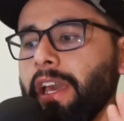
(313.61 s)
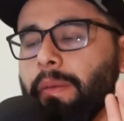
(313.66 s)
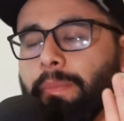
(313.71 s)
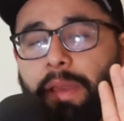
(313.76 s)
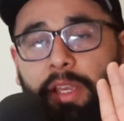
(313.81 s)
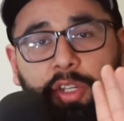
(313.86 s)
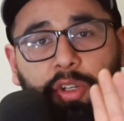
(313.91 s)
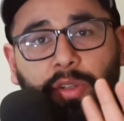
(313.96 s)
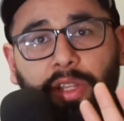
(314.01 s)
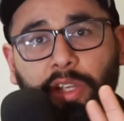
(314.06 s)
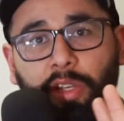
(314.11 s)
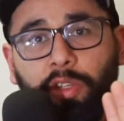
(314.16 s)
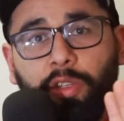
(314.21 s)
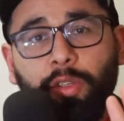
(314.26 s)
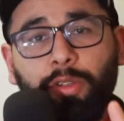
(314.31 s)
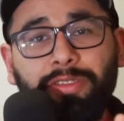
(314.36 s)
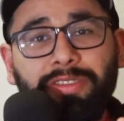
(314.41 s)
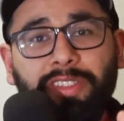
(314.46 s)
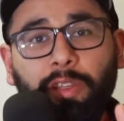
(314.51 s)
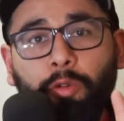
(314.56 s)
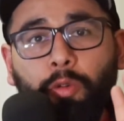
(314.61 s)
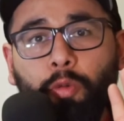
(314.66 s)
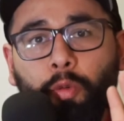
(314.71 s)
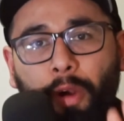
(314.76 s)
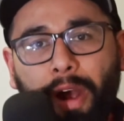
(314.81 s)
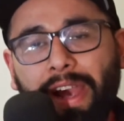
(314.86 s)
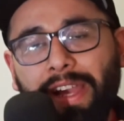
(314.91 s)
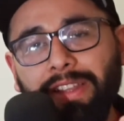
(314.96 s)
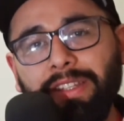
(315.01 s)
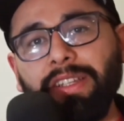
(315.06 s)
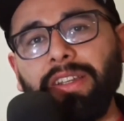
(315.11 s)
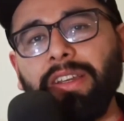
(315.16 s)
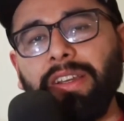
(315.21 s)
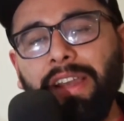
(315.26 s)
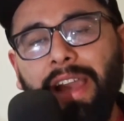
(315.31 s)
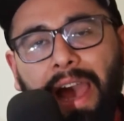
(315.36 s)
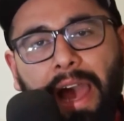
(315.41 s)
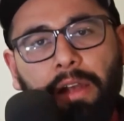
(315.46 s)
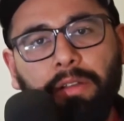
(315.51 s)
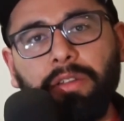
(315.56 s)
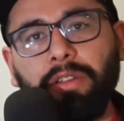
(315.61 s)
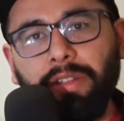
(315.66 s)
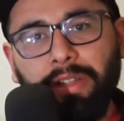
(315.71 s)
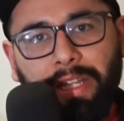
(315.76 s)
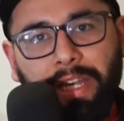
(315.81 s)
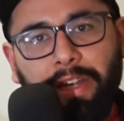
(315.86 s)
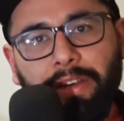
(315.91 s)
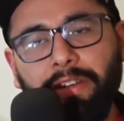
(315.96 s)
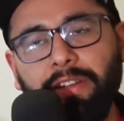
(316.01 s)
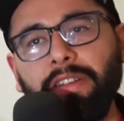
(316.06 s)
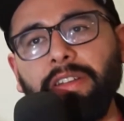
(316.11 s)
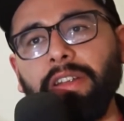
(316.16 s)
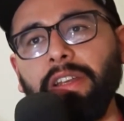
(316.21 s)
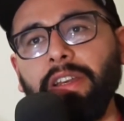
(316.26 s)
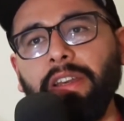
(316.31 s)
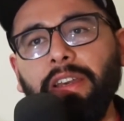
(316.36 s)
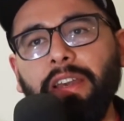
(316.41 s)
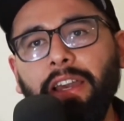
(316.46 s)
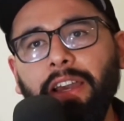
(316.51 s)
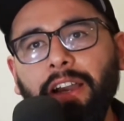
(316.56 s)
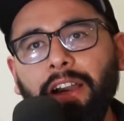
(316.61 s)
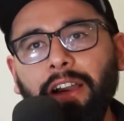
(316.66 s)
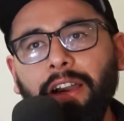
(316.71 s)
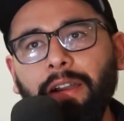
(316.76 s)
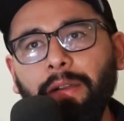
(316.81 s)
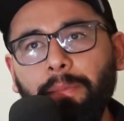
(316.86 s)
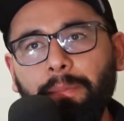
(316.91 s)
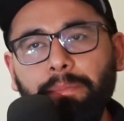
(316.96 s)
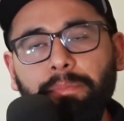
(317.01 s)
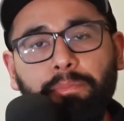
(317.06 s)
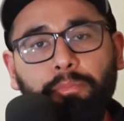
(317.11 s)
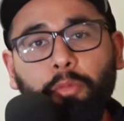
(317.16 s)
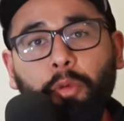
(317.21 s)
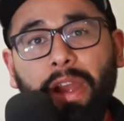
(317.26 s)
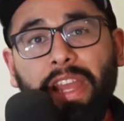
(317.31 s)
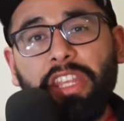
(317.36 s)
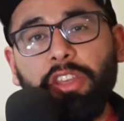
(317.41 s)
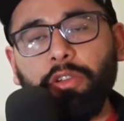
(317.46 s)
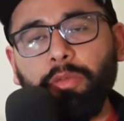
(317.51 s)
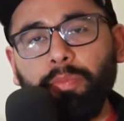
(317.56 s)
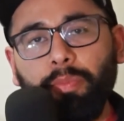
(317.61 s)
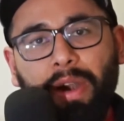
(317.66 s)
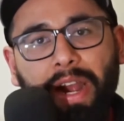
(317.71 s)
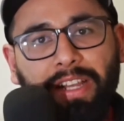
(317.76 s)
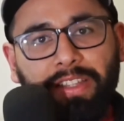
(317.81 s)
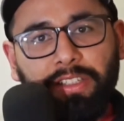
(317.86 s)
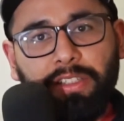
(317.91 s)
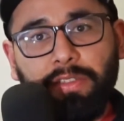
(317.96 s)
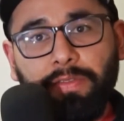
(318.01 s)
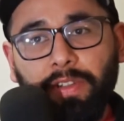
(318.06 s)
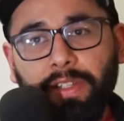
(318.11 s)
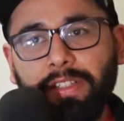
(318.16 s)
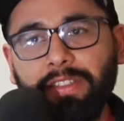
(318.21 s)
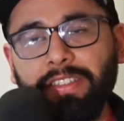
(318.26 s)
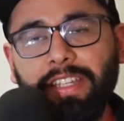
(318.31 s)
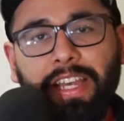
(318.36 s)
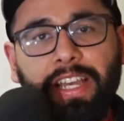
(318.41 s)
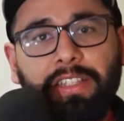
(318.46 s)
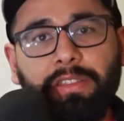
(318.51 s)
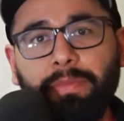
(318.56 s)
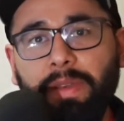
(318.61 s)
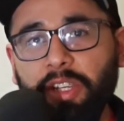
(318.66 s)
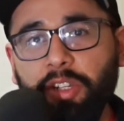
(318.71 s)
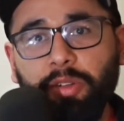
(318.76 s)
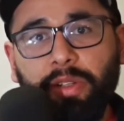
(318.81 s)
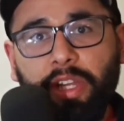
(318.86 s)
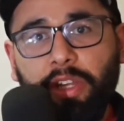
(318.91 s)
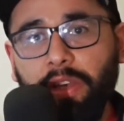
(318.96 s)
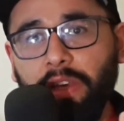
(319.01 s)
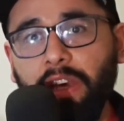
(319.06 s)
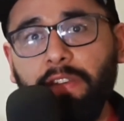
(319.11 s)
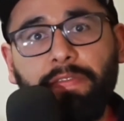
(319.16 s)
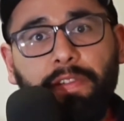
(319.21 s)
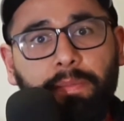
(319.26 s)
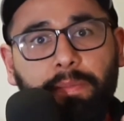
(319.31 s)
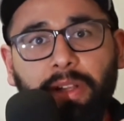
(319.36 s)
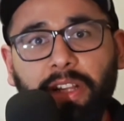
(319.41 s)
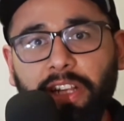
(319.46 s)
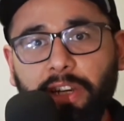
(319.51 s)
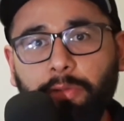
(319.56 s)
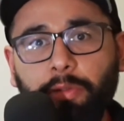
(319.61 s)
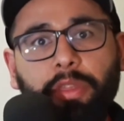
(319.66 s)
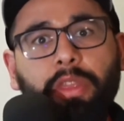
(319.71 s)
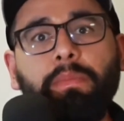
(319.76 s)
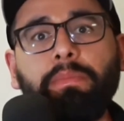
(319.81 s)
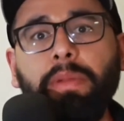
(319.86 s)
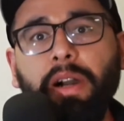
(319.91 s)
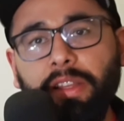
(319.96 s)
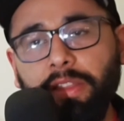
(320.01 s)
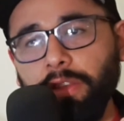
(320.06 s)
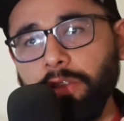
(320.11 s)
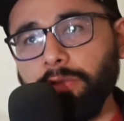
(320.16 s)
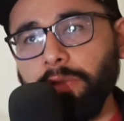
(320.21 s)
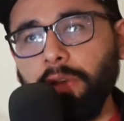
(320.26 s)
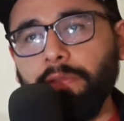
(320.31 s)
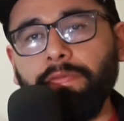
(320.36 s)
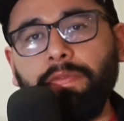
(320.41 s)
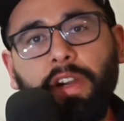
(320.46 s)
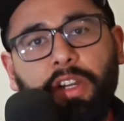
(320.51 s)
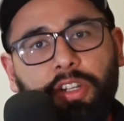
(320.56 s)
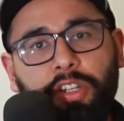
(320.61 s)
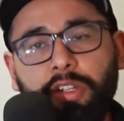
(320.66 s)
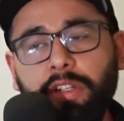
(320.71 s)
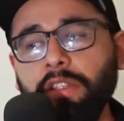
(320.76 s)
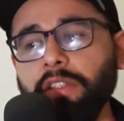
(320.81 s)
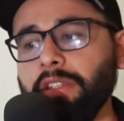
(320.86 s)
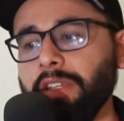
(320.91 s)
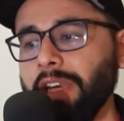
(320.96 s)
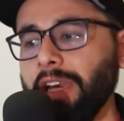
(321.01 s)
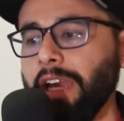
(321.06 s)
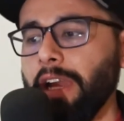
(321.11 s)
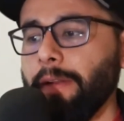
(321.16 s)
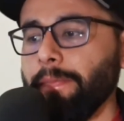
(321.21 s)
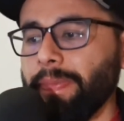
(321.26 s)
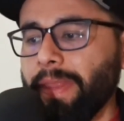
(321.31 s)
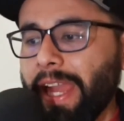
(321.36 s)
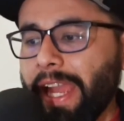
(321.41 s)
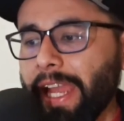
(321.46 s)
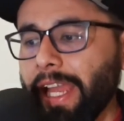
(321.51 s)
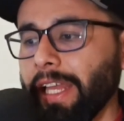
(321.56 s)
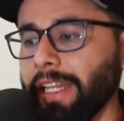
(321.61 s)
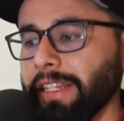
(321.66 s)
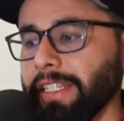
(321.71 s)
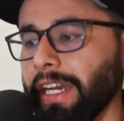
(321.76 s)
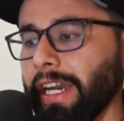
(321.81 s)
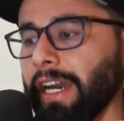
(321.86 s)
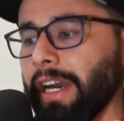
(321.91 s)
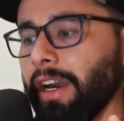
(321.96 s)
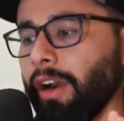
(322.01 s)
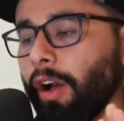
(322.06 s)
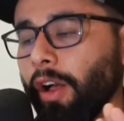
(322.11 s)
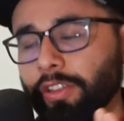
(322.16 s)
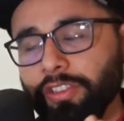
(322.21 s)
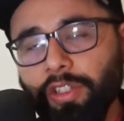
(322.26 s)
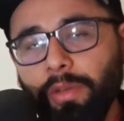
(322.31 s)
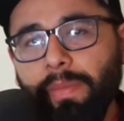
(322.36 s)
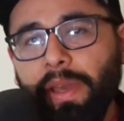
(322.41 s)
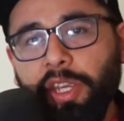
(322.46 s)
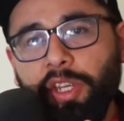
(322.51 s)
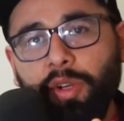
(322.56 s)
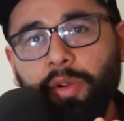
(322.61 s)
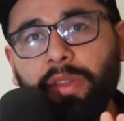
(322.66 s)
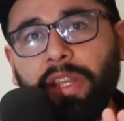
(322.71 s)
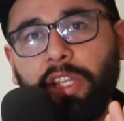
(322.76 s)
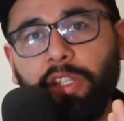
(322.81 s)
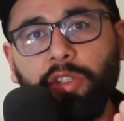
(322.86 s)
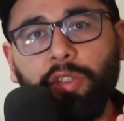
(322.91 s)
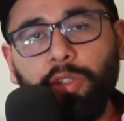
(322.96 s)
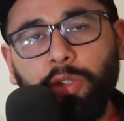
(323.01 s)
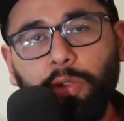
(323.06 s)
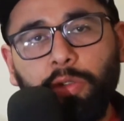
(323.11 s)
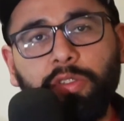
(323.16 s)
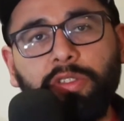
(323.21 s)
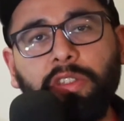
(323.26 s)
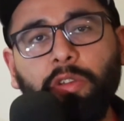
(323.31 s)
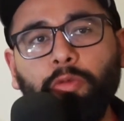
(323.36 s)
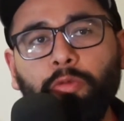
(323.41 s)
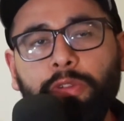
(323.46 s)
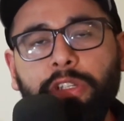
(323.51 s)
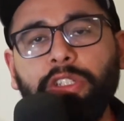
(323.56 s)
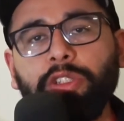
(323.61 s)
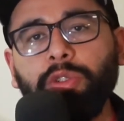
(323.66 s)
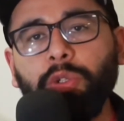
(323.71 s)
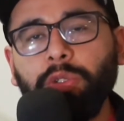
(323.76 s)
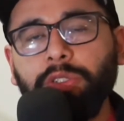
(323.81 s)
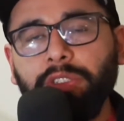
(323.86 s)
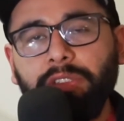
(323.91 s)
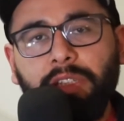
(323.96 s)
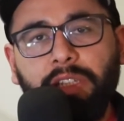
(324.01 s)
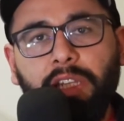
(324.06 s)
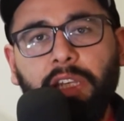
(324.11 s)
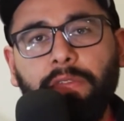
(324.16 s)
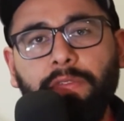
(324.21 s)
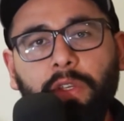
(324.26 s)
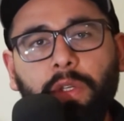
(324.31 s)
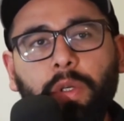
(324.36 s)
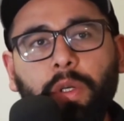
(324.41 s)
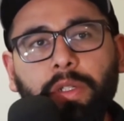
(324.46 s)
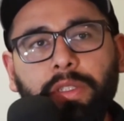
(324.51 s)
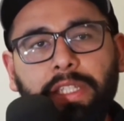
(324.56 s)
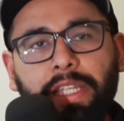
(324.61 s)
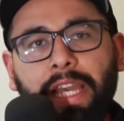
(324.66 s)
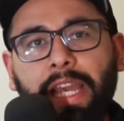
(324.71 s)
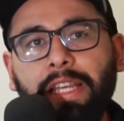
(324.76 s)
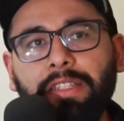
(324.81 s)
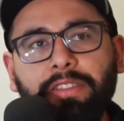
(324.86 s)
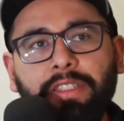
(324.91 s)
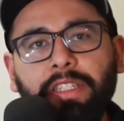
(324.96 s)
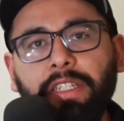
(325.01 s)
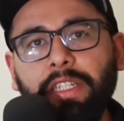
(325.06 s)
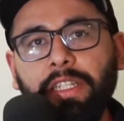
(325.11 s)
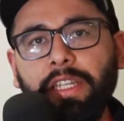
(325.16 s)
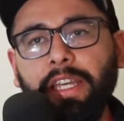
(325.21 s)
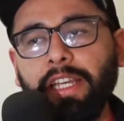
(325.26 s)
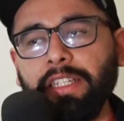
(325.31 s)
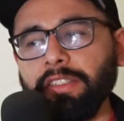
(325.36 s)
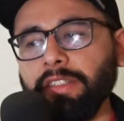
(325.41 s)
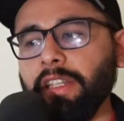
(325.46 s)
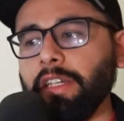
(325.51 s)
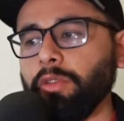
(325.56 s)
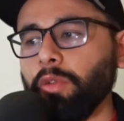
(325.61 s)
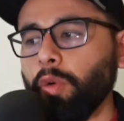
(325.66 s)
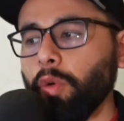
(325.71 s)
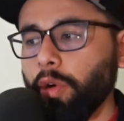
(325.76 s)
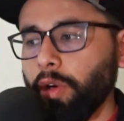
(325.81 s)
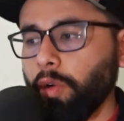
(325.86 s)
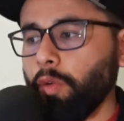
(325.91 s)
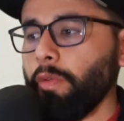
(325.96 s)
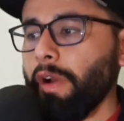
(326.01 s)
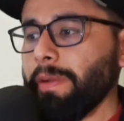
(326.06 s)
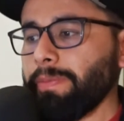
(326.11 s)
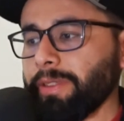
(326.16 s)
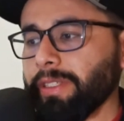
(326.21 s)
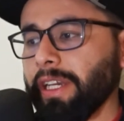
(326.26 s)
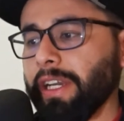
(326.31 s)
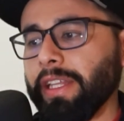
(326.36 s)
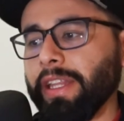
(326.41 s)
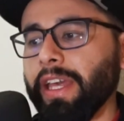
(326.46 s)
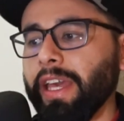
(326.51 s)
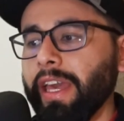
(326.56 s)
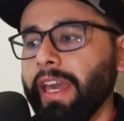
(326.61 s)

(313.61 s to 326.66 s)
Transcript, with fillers: Make sure that you use the right calculator. Um, when you're practicing for the test, make sure that you get familiar with the buttons, with the functions, and uh, also make sure that you use the resources they give you on the N C E E S dot org website.